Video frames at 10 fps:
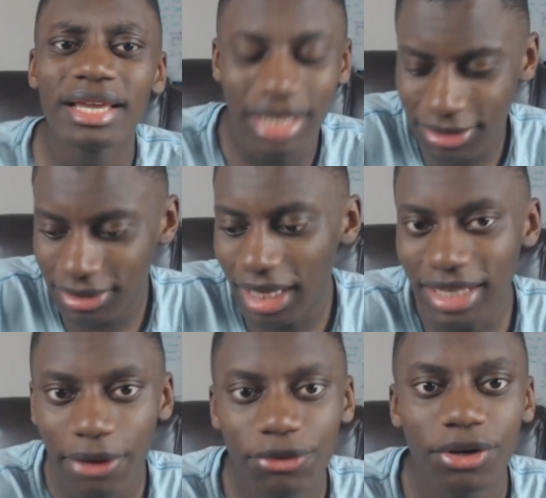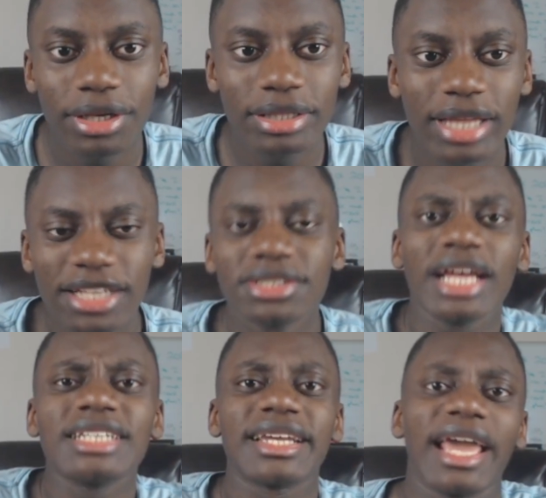That's
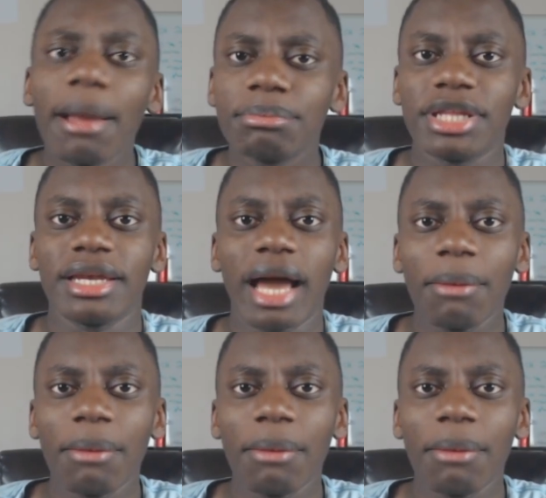a captain.